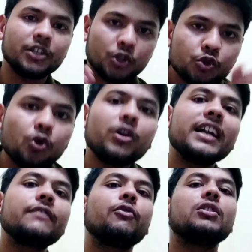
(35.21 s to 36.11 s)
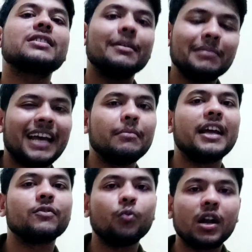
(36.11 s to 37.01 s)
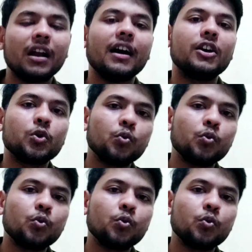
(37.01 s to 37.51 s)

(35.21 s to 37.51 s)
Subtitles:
stored it for some time like 1 hour,